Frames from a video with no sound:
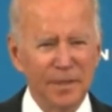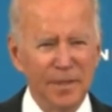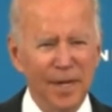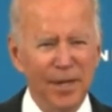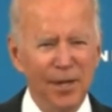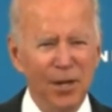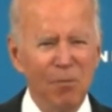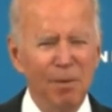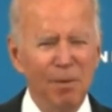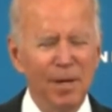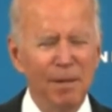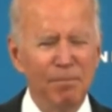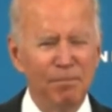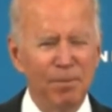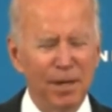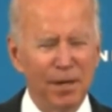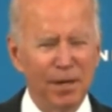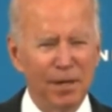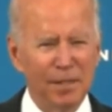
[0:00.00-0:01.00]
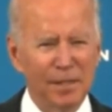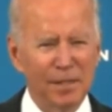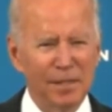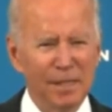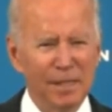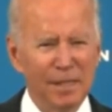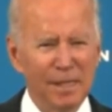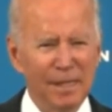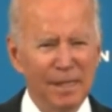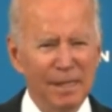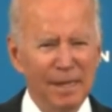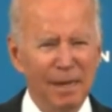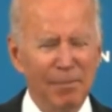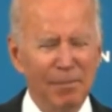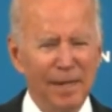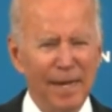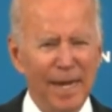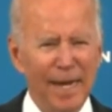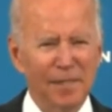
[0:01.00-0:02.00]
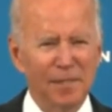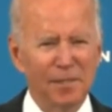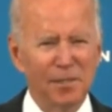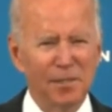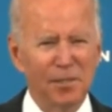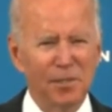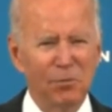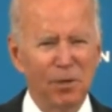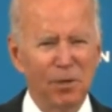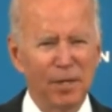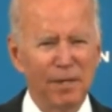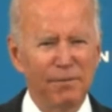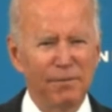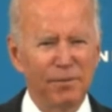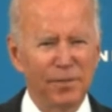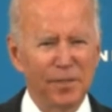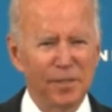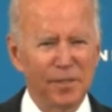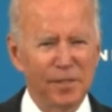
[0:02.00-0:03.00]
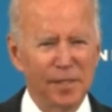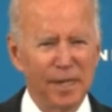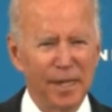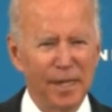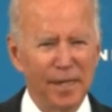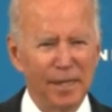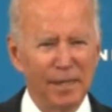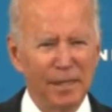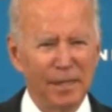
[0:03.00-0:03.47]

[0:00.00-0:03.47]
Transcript: I know many parents have been anxiously waiting for this day,